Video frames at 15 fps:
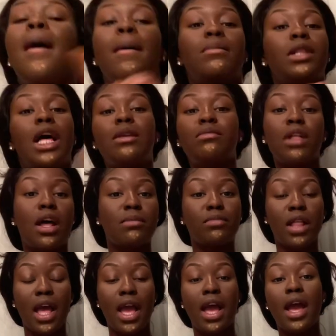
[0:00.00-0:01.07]
Blend, blend,
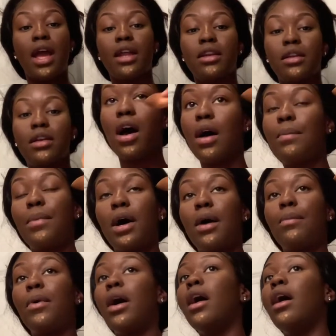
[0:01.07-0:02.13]
blend, up,
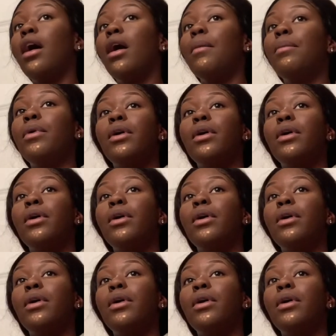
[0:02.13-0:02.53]
up, up,